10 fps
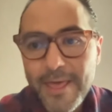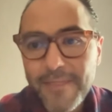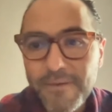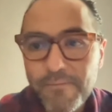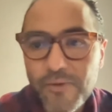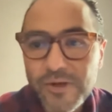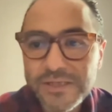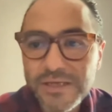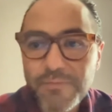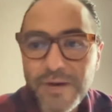the
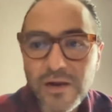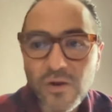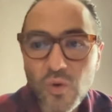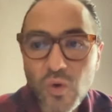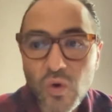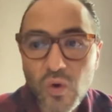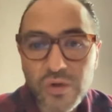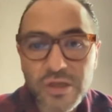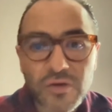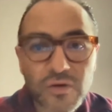principal
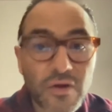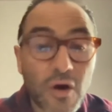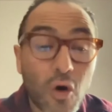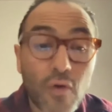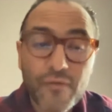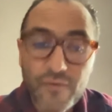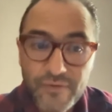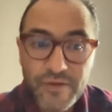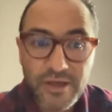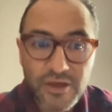glucocorticoid of
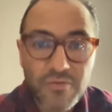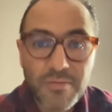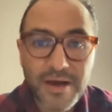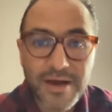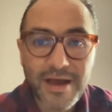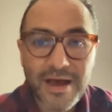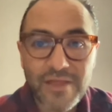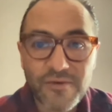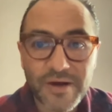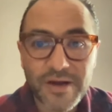the human
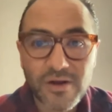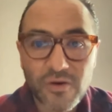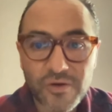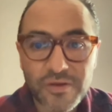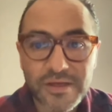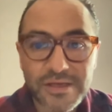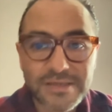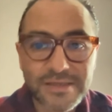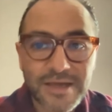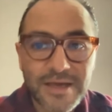adrenal
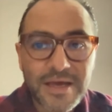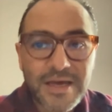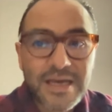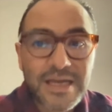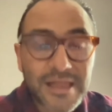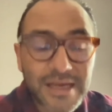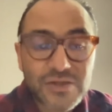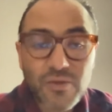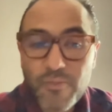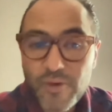cortex, in the
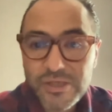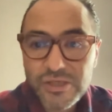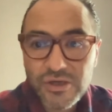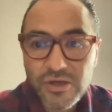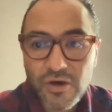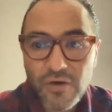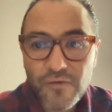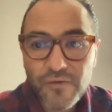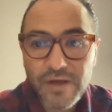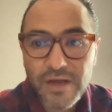suppression
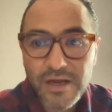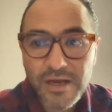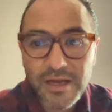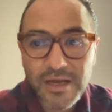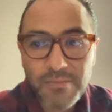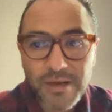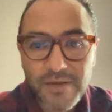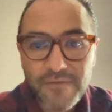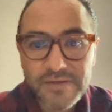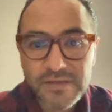of the clinical
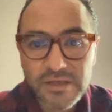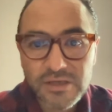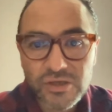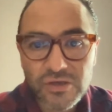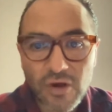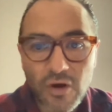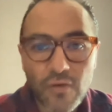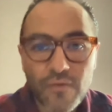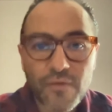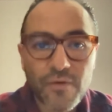manifestation
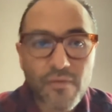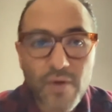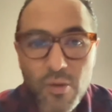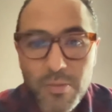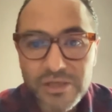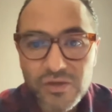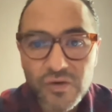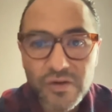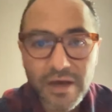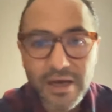of
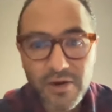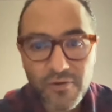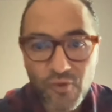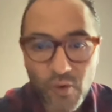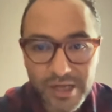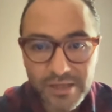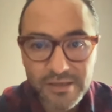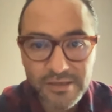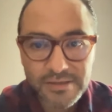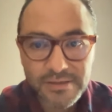rheumatoid
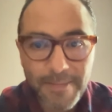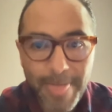arthritis.